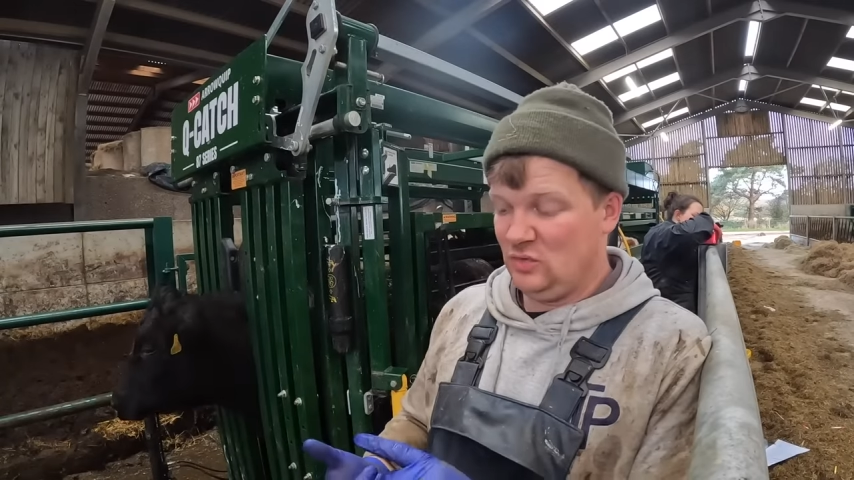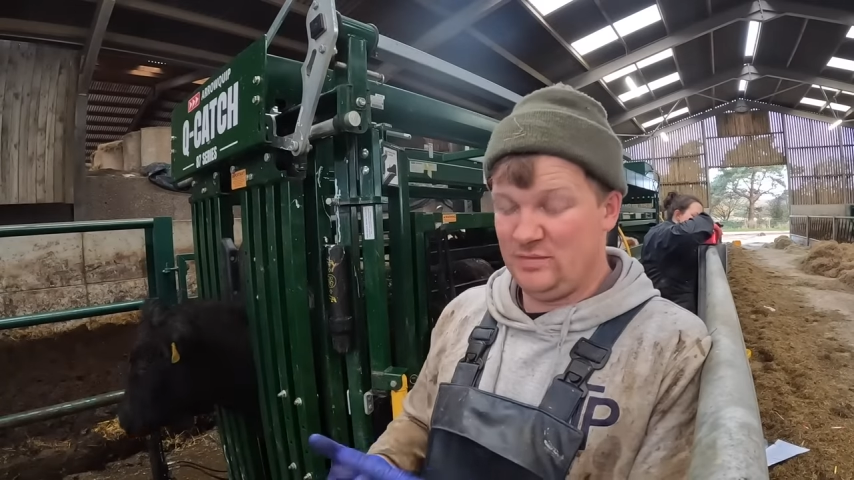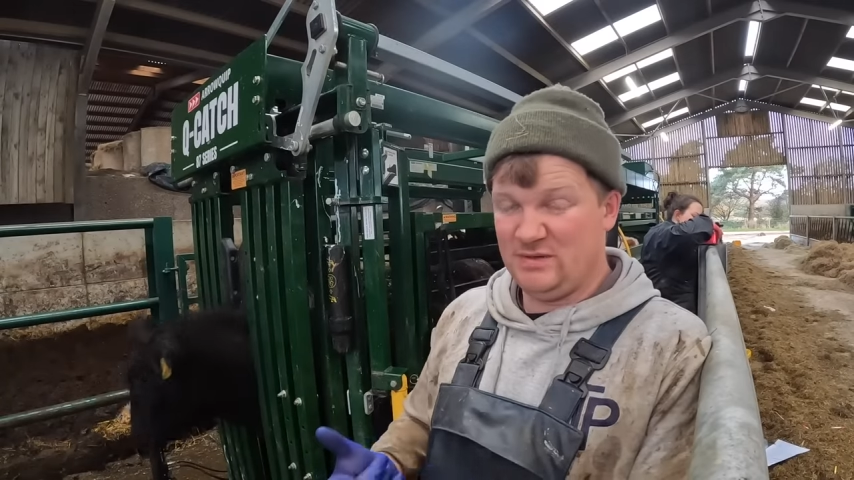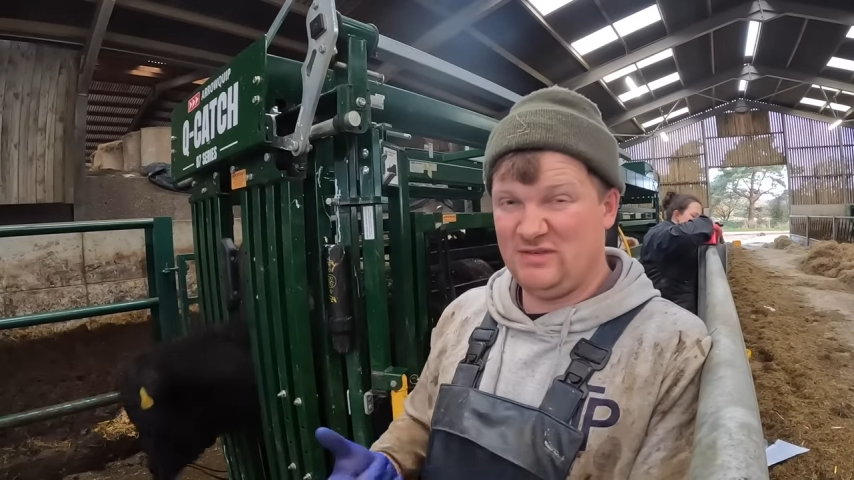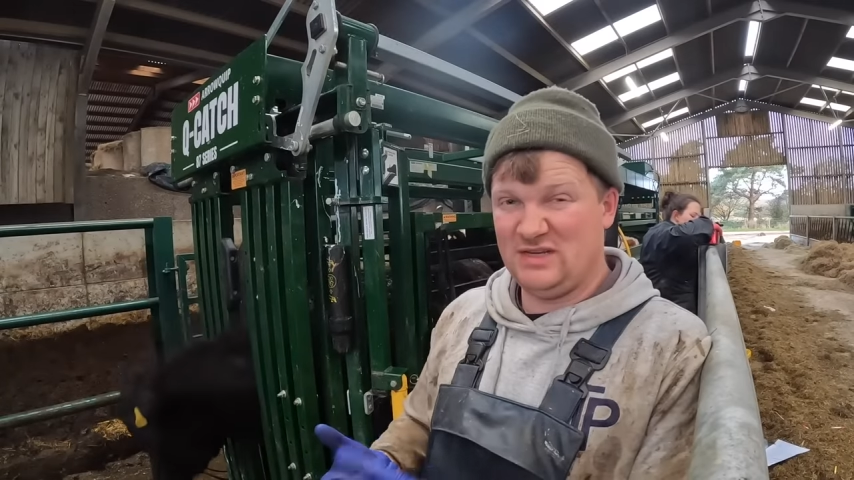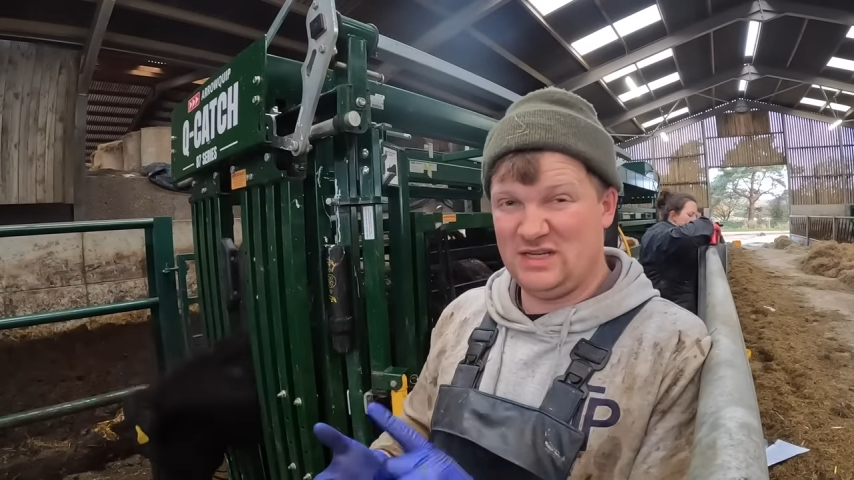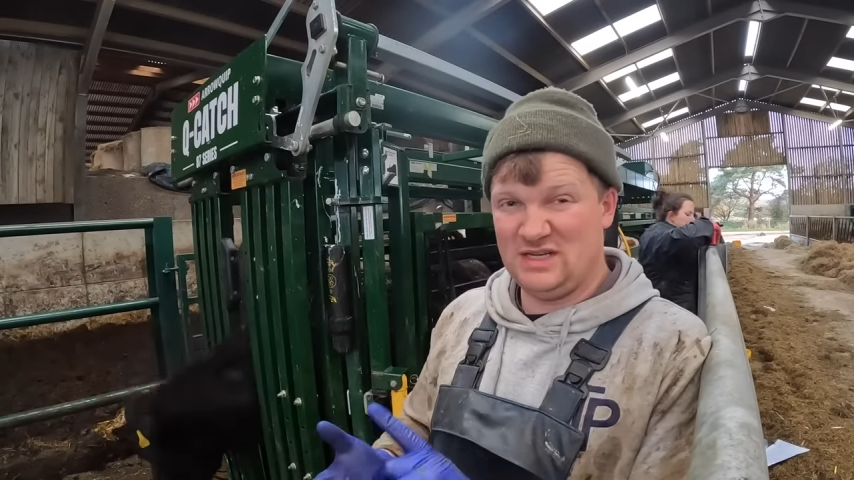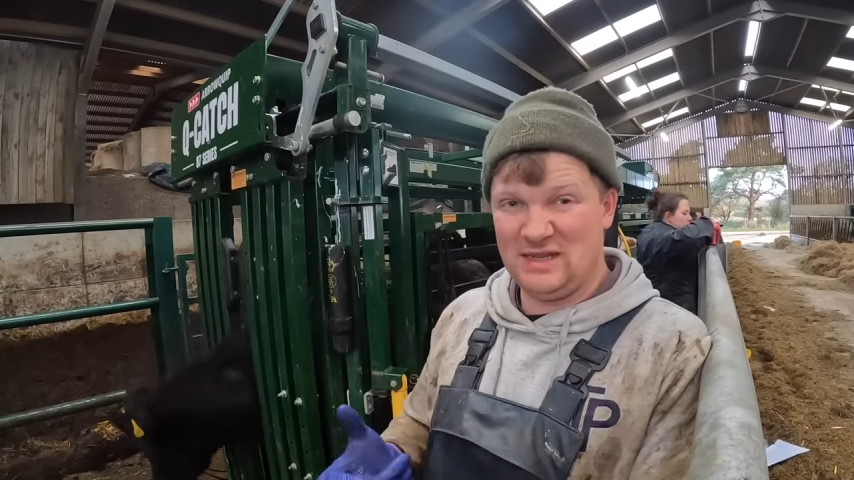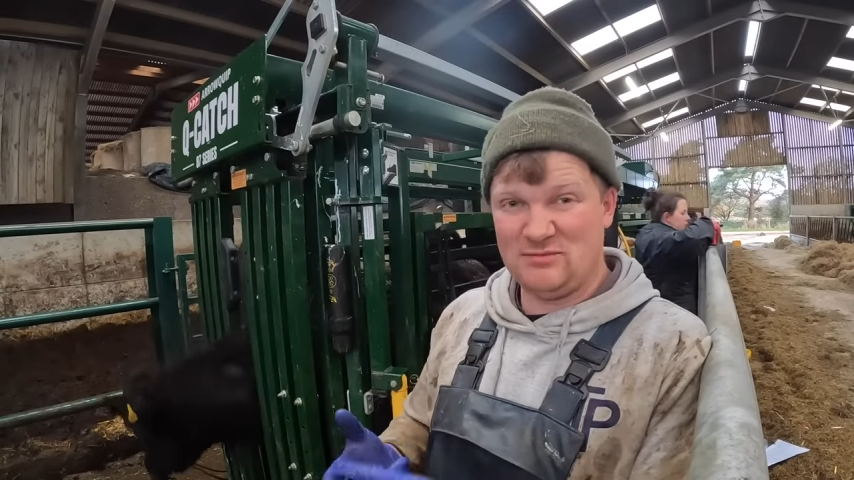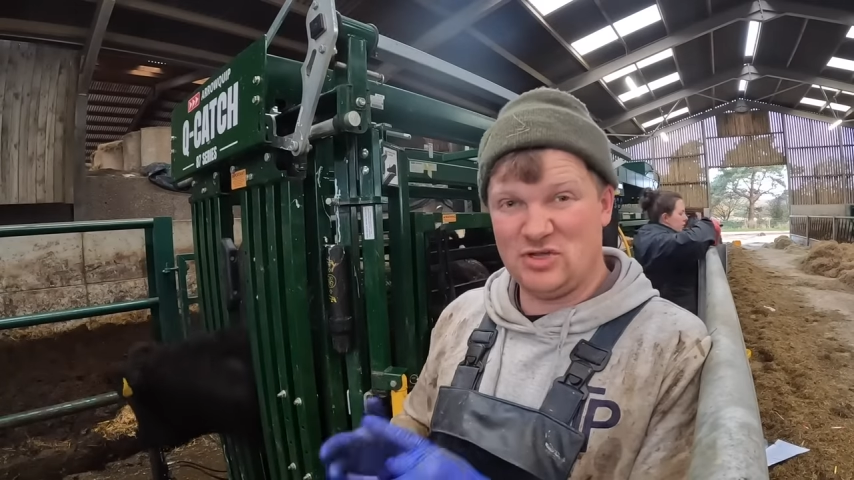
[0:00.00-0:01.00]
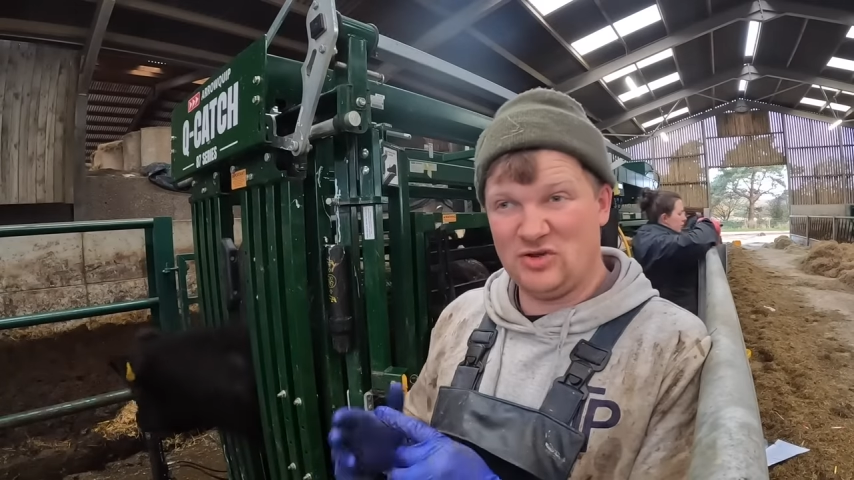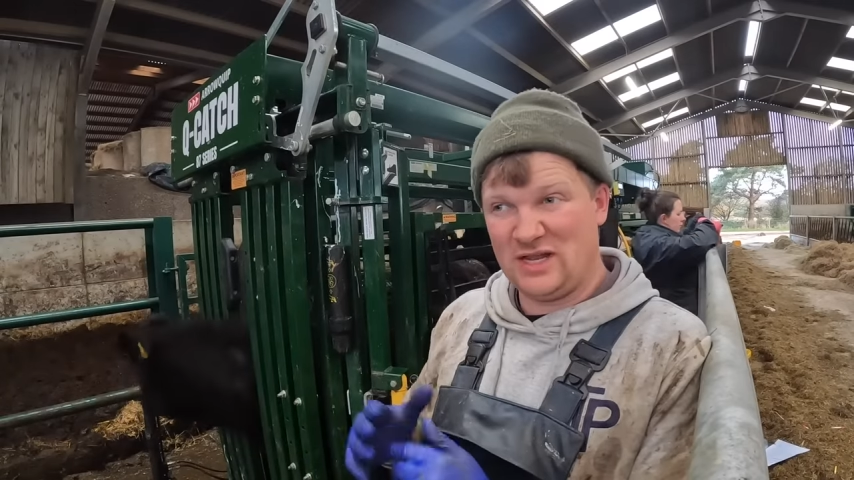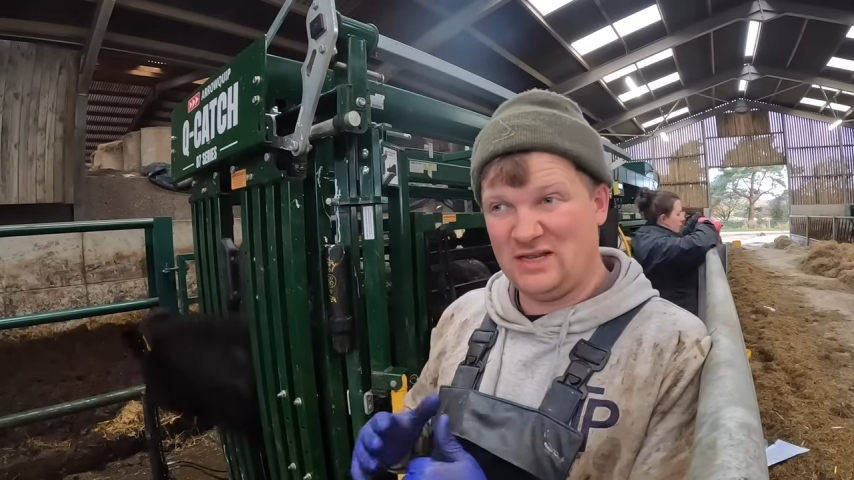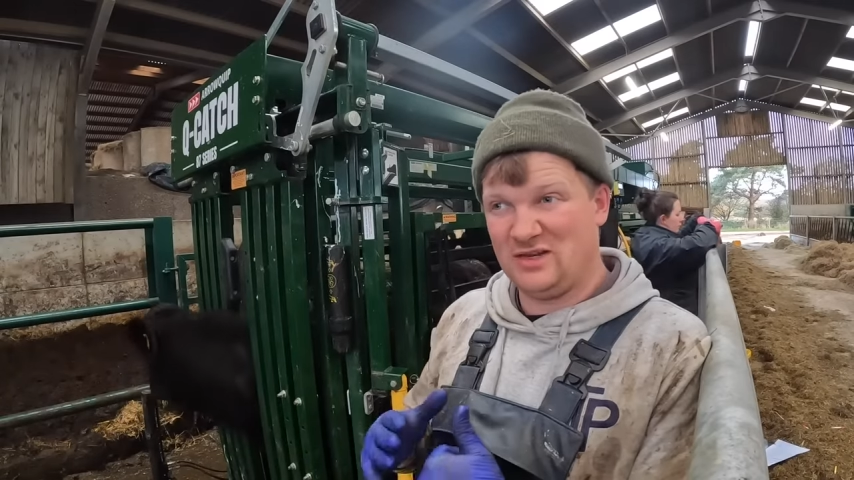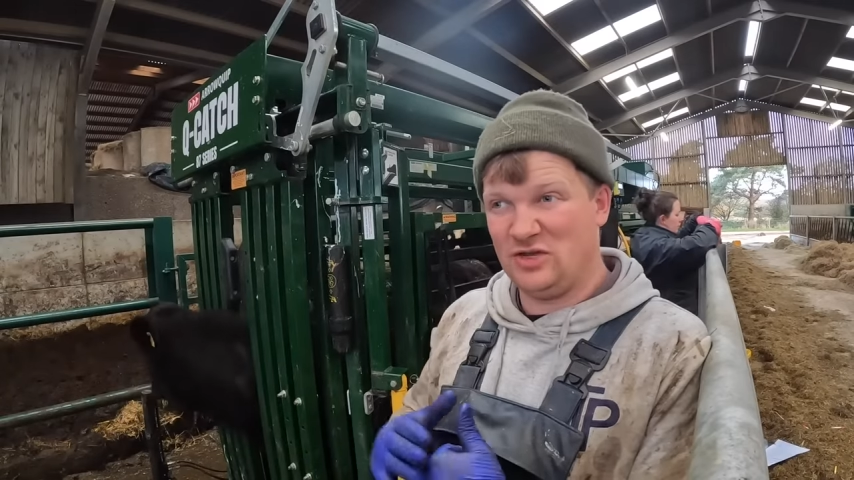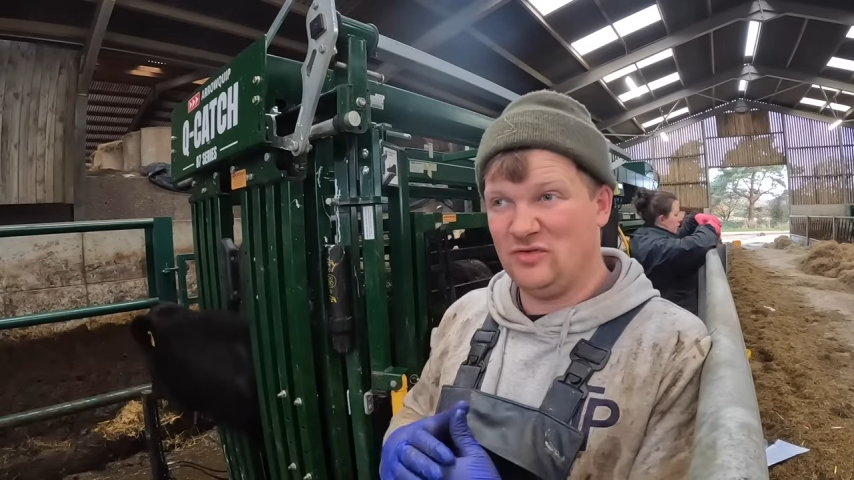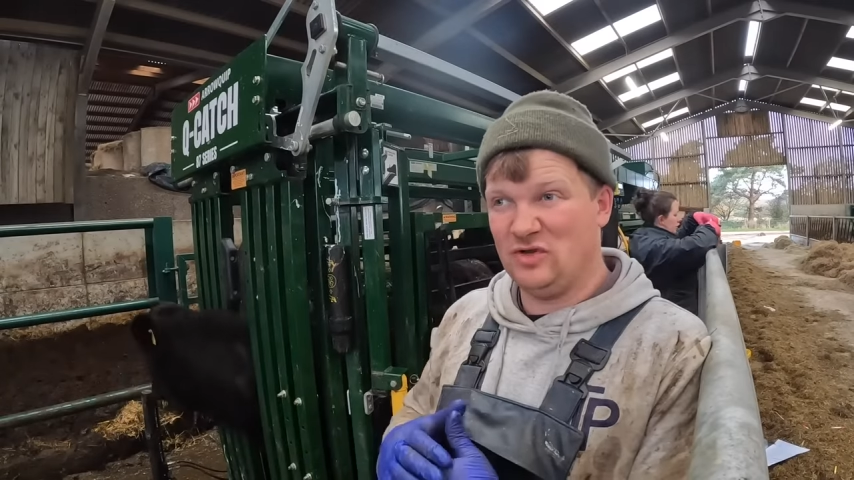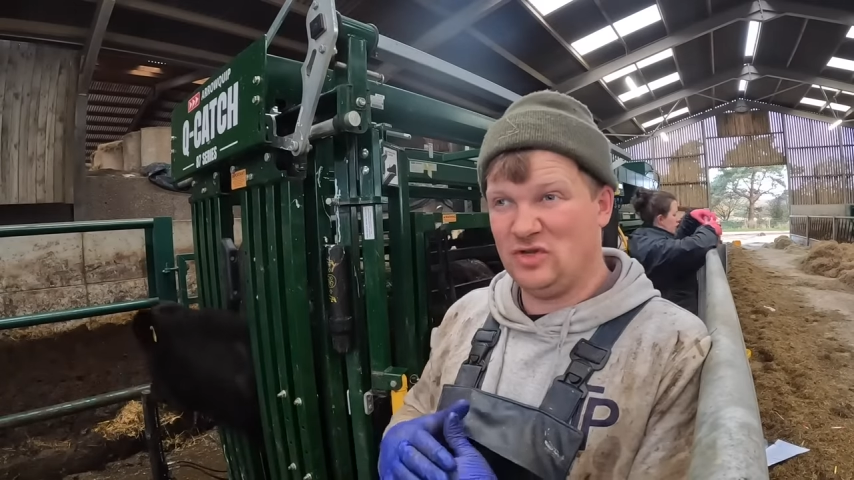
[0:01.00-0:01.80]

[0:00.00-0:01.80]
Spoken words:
We BVD'd and leptoed anything over